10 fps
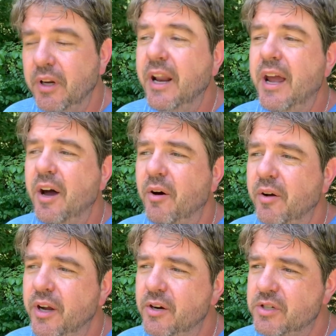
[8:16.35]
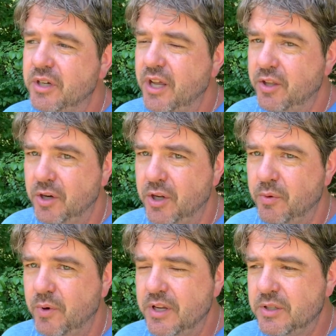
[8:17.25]
Now, here's another good
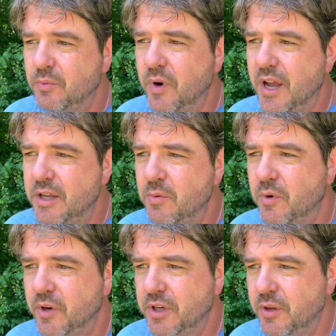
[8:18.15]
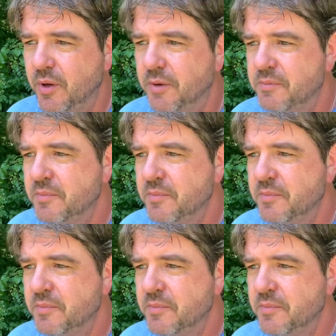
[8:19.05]
reason why you wanna do it.